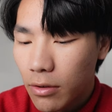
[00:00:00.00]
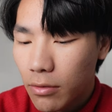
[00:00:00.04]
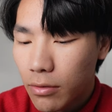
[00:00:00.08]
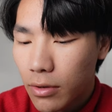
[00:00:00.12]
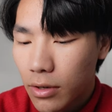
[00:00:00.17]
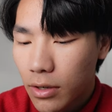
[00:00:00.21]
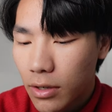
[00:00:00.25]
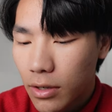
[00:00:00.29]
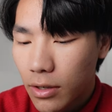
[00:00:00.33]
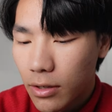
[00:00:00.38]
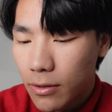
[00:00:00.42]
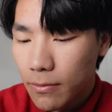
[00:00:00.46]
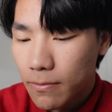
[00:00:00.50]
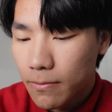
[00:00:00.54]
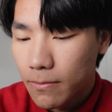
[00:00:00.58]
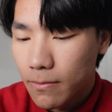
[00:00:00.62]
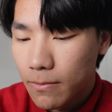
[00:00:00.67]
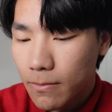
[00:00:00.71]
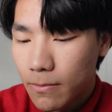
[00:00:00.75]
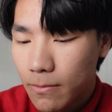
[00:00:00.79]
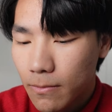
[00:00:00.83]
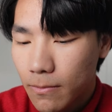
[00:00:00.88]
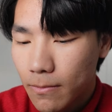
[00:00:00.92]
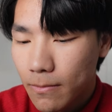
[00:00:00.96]
don't wanna
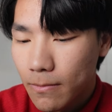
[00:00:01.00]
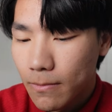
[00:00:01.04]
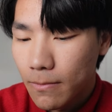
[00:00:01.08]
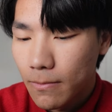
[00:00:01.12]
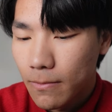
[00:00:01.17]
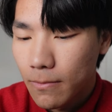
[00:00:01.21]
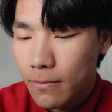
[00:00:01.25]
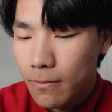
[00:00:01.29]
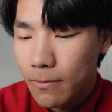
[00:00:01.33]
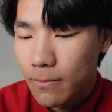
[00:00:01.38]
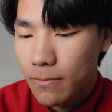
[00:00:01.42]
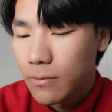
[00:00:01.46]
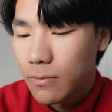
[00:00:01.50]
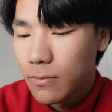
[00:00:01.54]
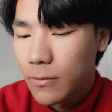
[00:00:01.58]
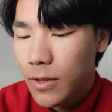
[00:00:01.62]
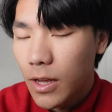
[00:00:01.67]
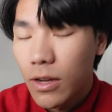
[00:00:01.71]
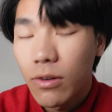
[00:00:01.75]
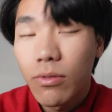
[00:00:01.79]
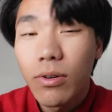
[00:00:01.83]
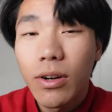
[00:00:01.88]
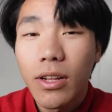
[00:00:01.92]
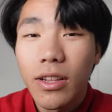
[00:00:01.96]

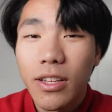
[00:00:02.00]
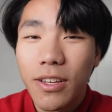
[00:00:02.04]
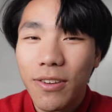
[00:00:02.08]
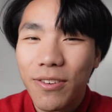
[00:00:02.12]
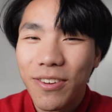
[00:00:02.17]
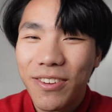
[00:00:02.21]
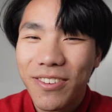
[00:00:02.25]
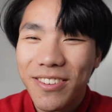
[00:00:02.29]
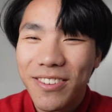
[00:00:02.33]
I don't wanna leave.